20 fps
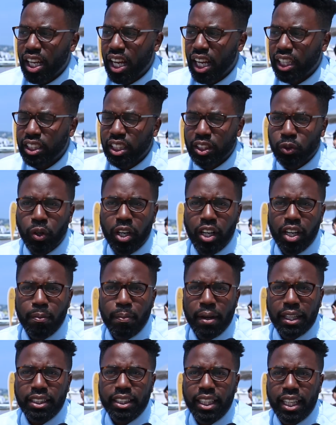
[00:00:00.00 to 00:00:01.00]
That's one of the
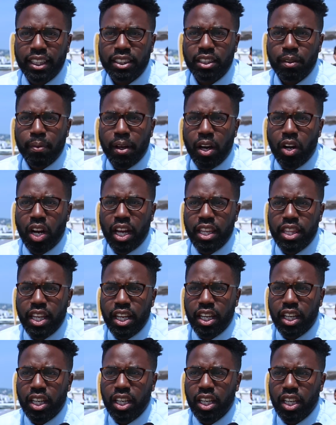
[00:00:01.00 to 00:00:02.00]
best things about I
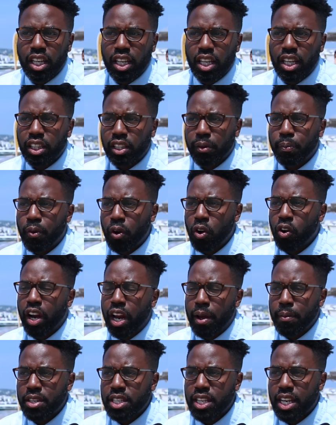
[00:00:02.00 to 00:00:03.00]
think the
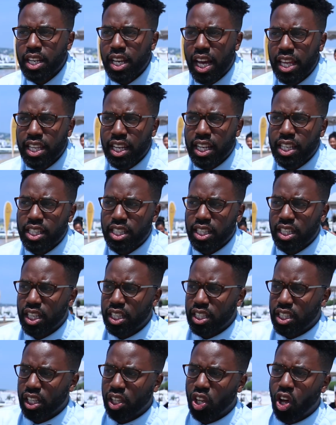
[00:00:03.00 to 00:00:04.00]
program is that it, I think it's a
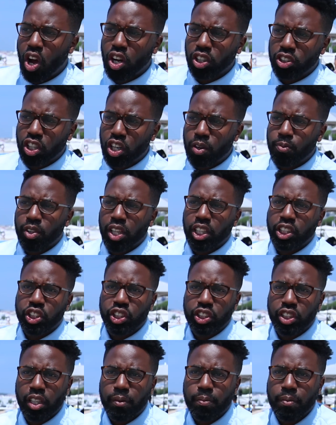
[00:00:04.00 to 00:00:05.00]
it's a long-term
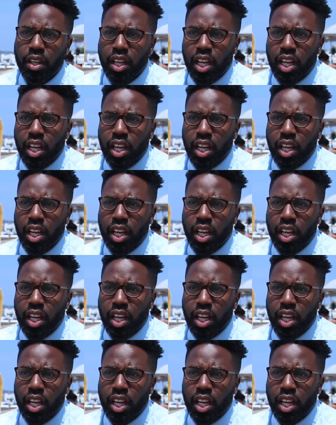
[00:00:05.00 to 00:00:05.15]
relationship,